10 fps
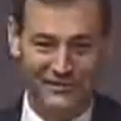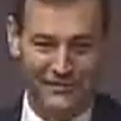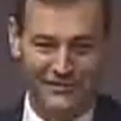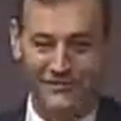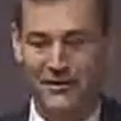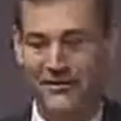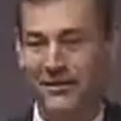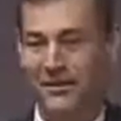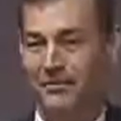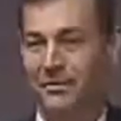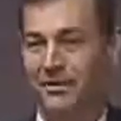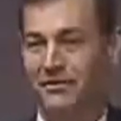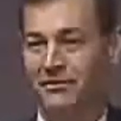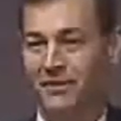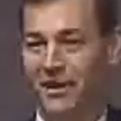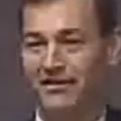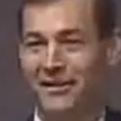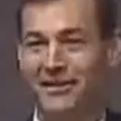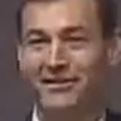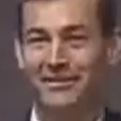Yeah, so I think,
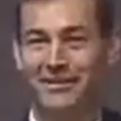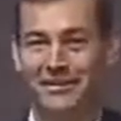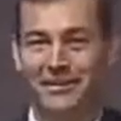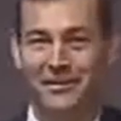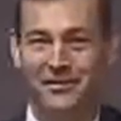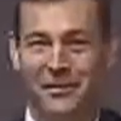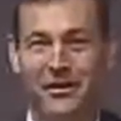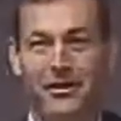and